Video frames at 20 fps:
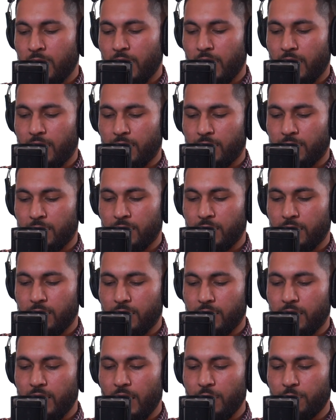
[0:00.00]
And
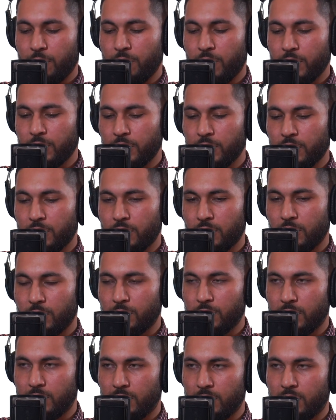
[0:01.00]
that function
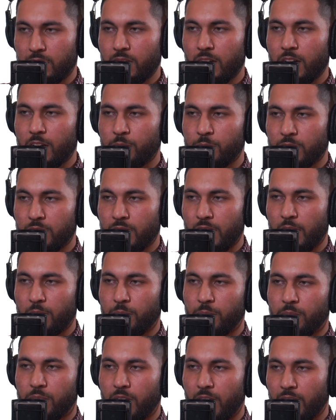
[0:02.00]
serves as the timestamp,
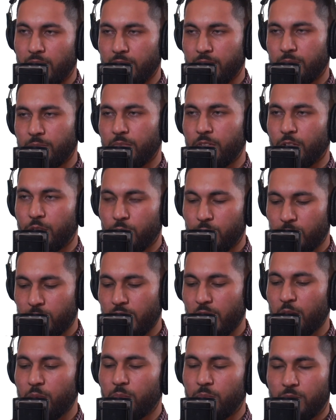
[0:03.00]
that
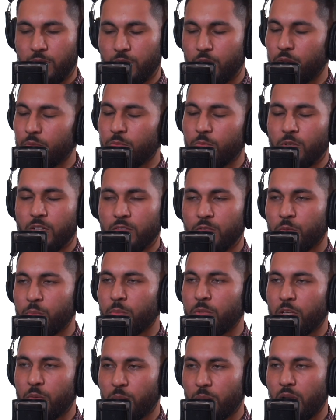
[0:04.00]
10 or whatever
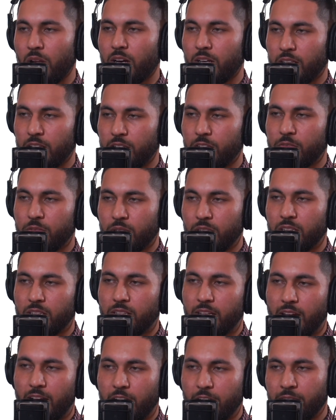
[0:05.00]
minute block interval that
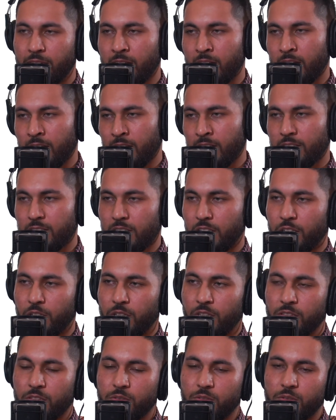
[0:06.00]
they have,
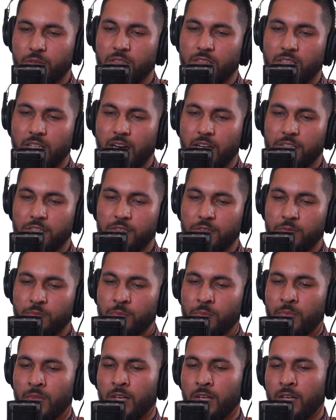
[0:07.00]
securing those transactions.
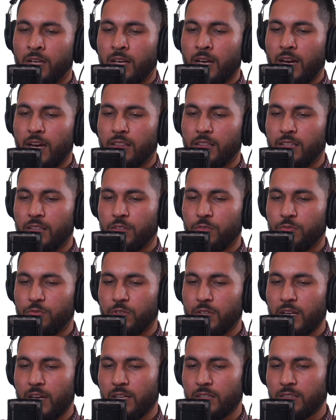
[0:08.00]
And then the
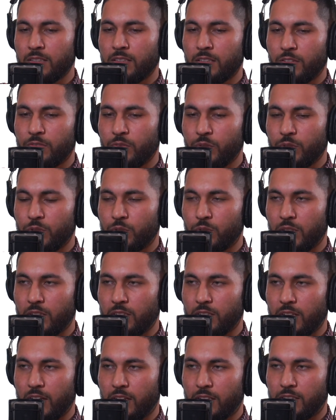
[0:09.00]
finality of those
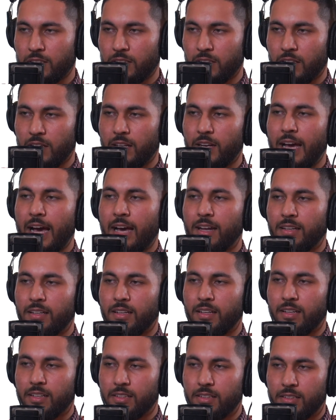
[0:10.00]
transactions, that added
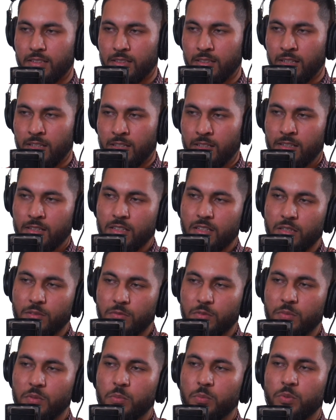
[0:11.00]
layer, comes
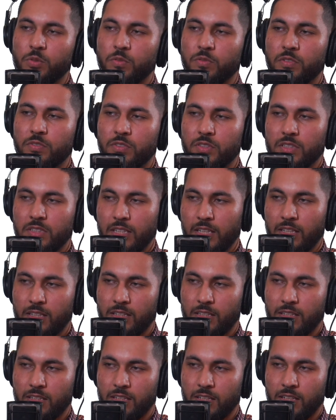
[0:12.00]
from the proof of
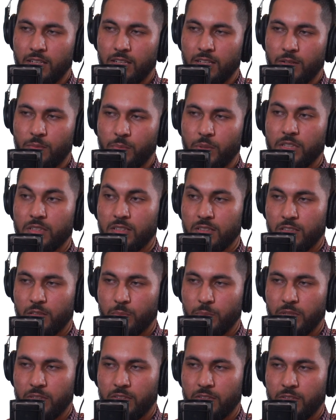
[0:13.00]
stake
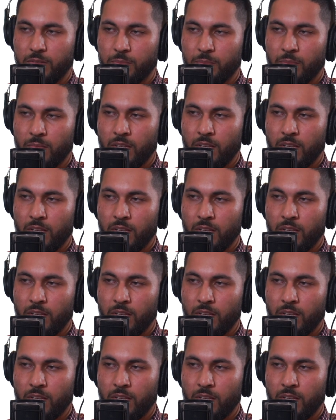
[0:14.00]
participants.